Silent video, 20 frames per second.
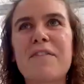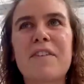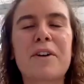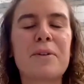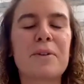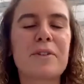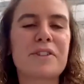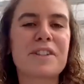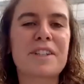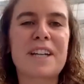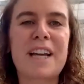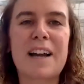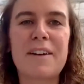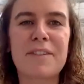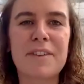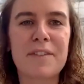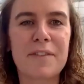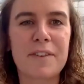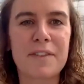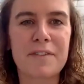a cushion
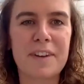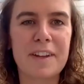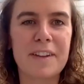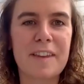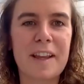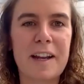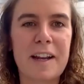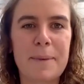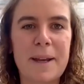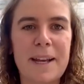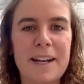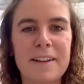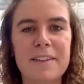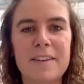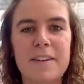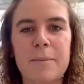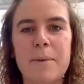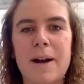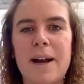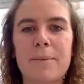covers 50 centimeters,
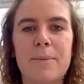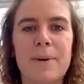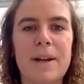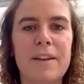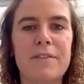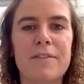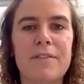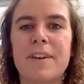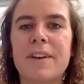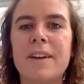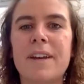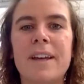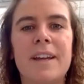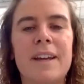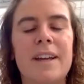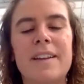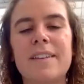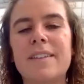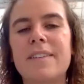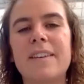you might weave
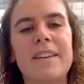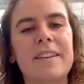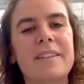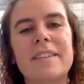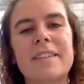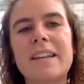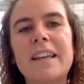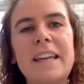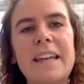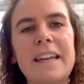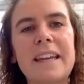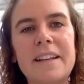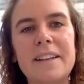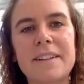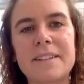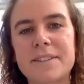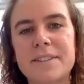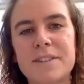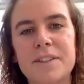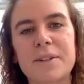
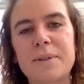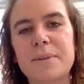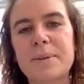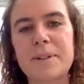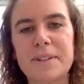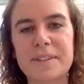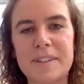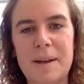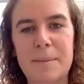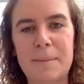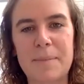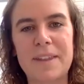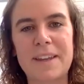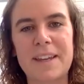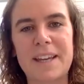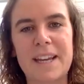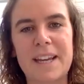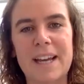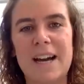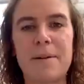62 or
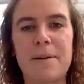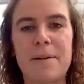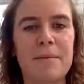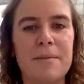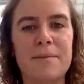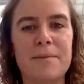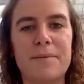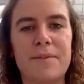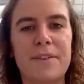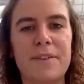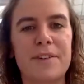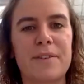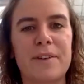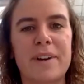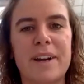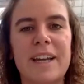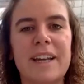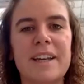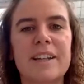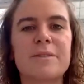something for
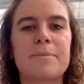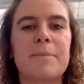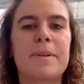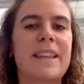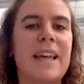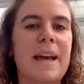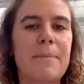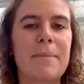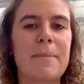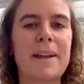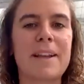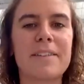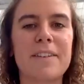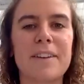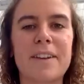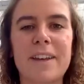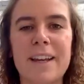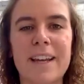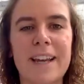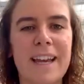shrinkage, but that means
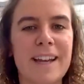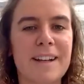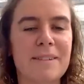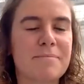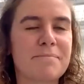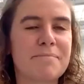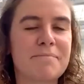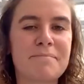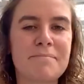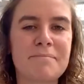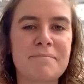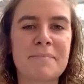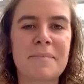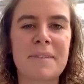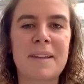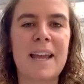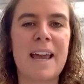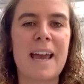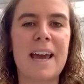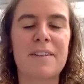you can get
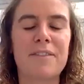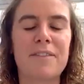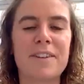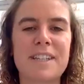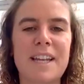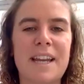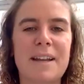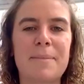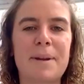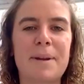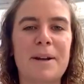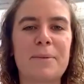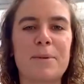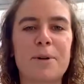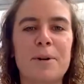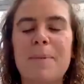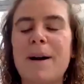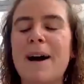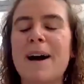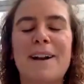out of a 10-meter
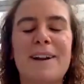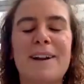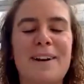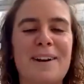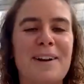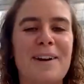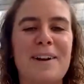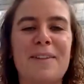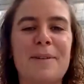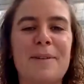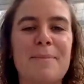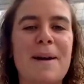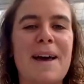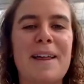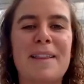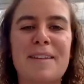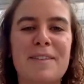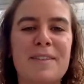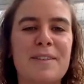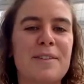warp, I don't know the
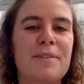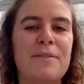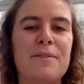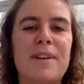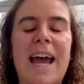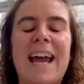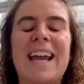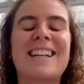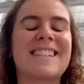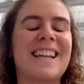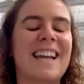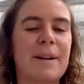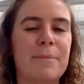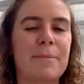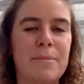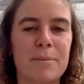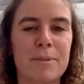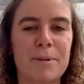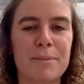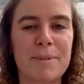maths, 18
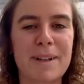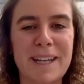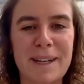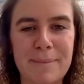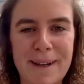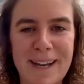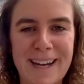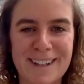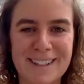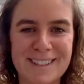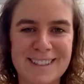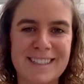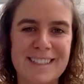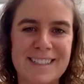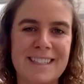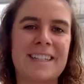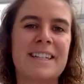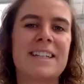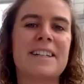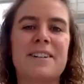probably about,
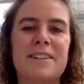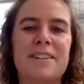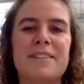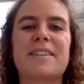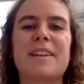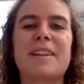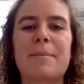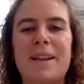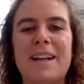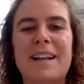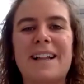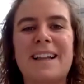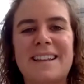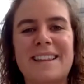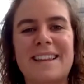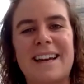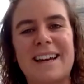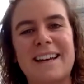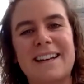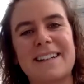or something like
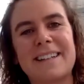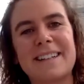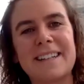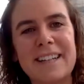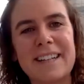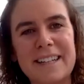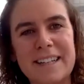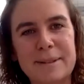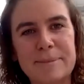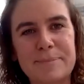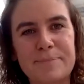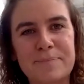that. Yeah.